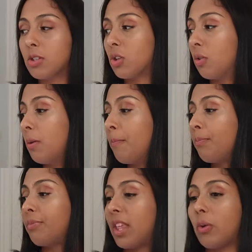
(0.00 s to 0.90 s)
So
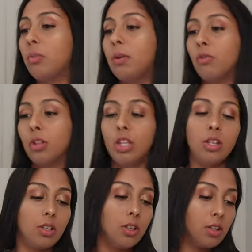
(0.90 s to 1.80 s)
that would be really
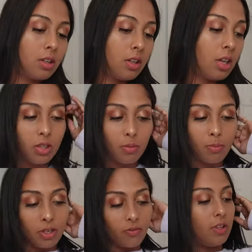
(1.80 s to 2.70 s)
good to
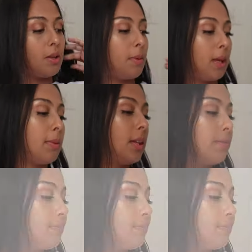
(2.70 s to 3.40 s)
breastfeed the baby.